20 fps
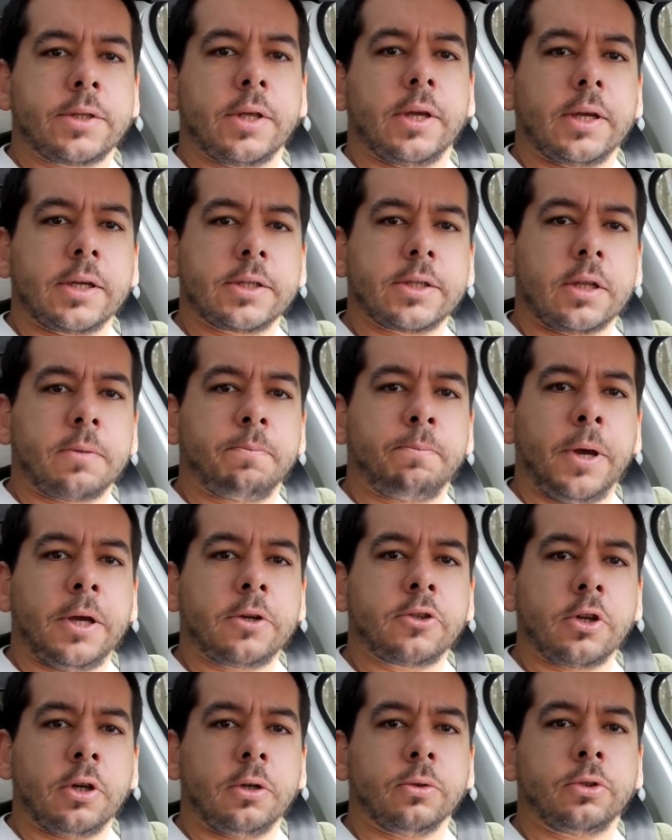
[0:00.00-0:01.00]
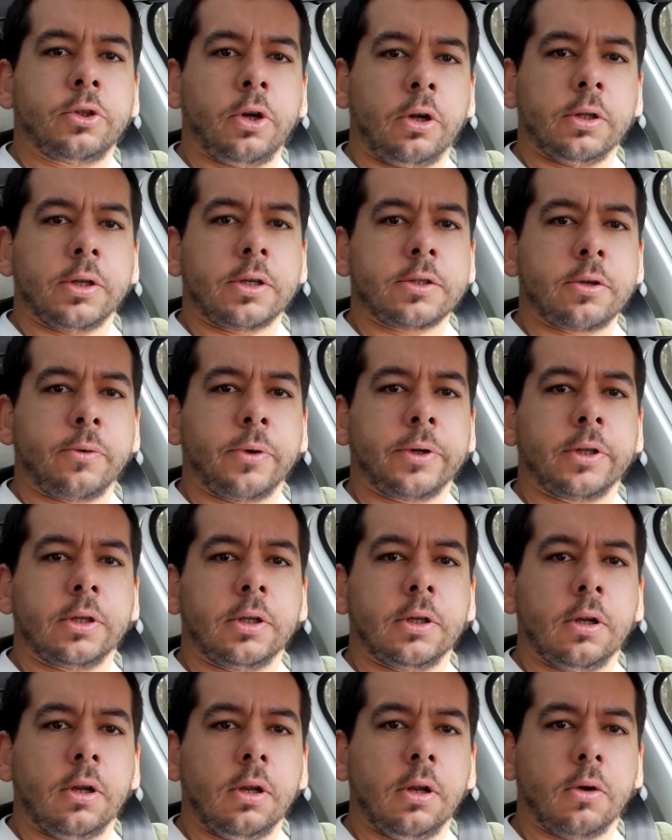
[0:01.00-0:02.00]
things that Peugeot told us during
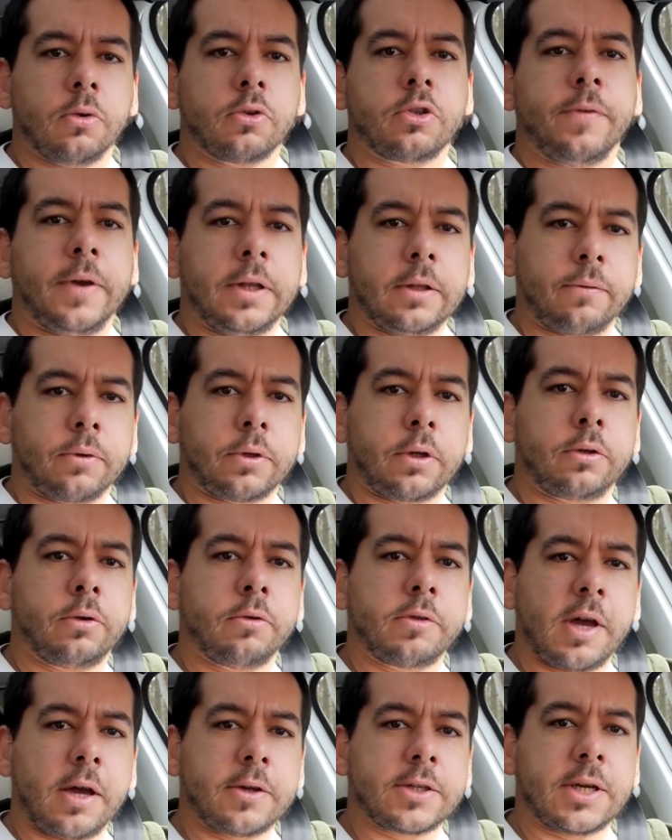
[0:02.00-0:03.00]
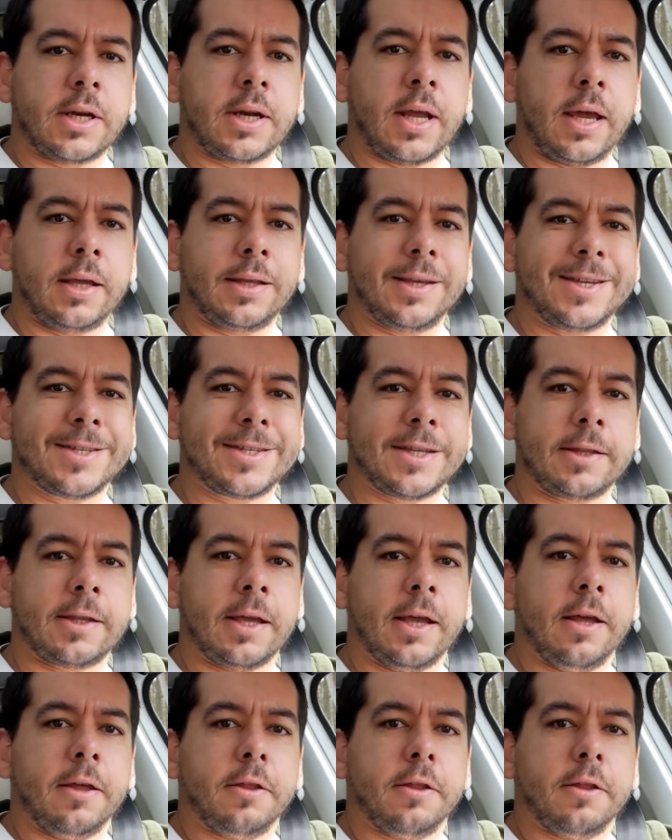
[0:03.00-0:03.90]
the launch event for the 2008 is that